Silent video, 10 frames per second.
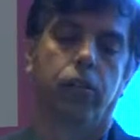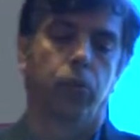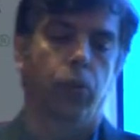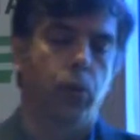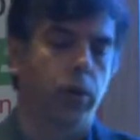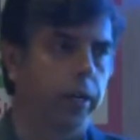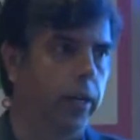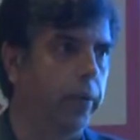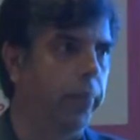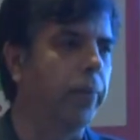So,
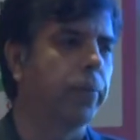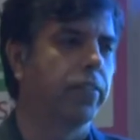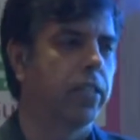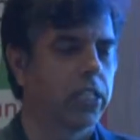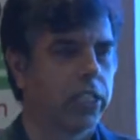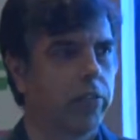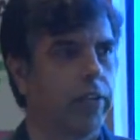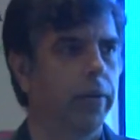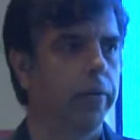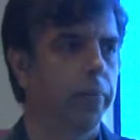uh, my presentation
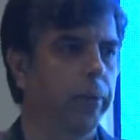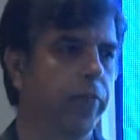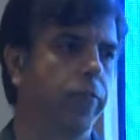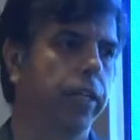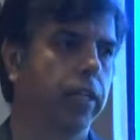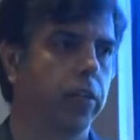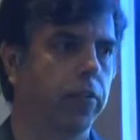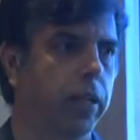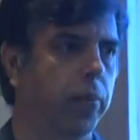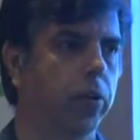will briefly
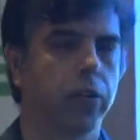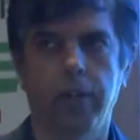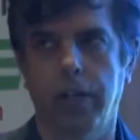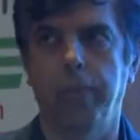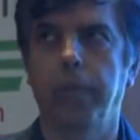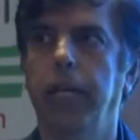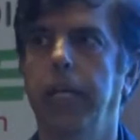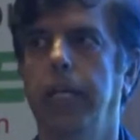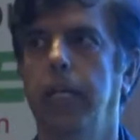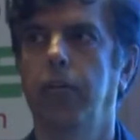cover about our
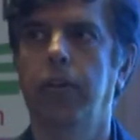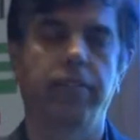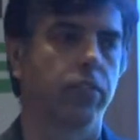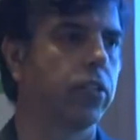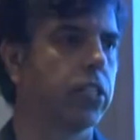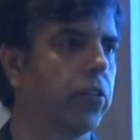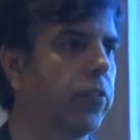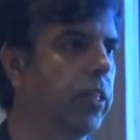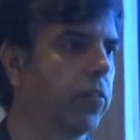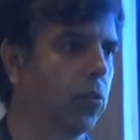company and our association
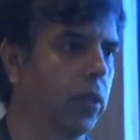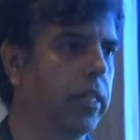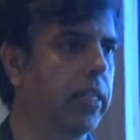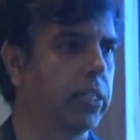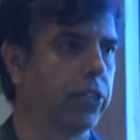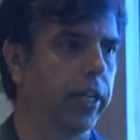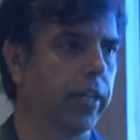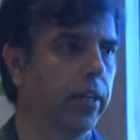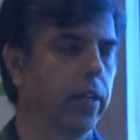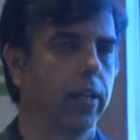with the solar industry,
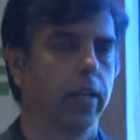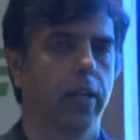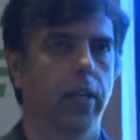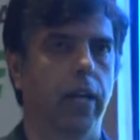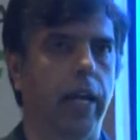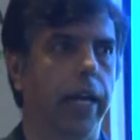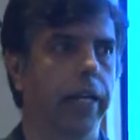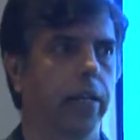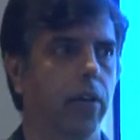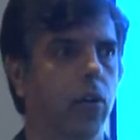
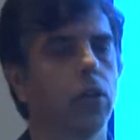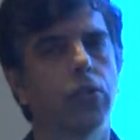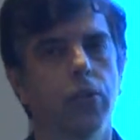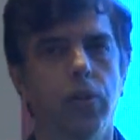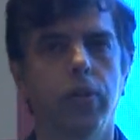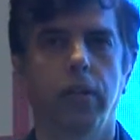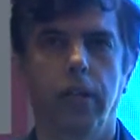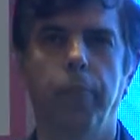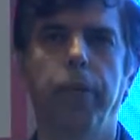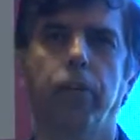and also
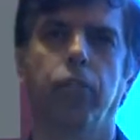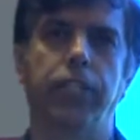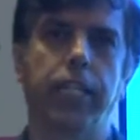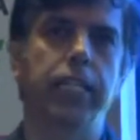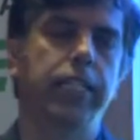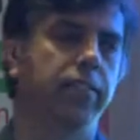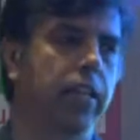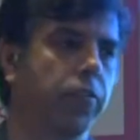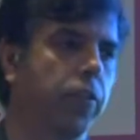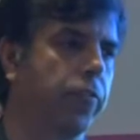a bit of challenges
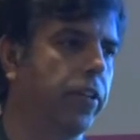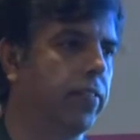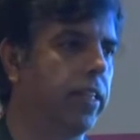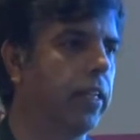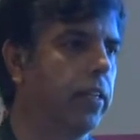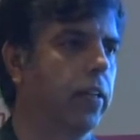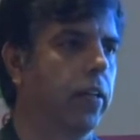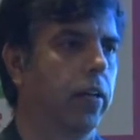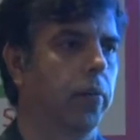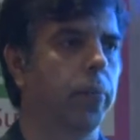that we are facing
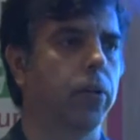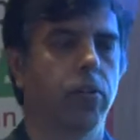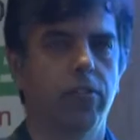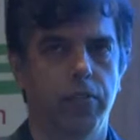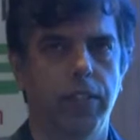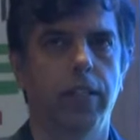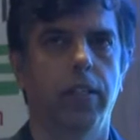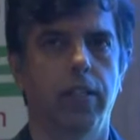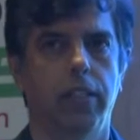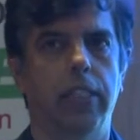because of the
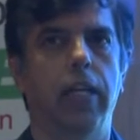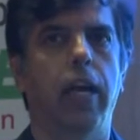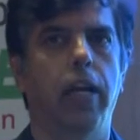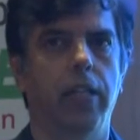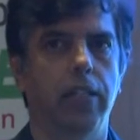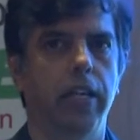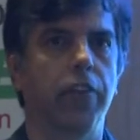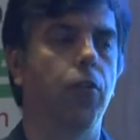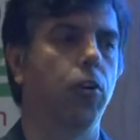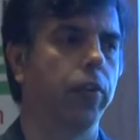uh, the
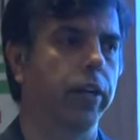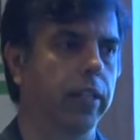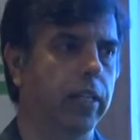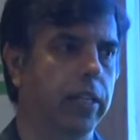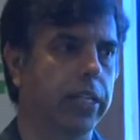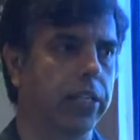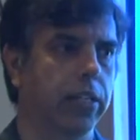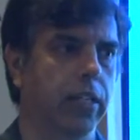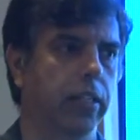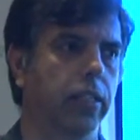evolving the nature
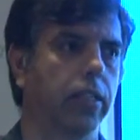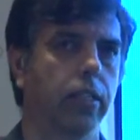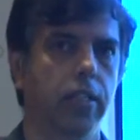and the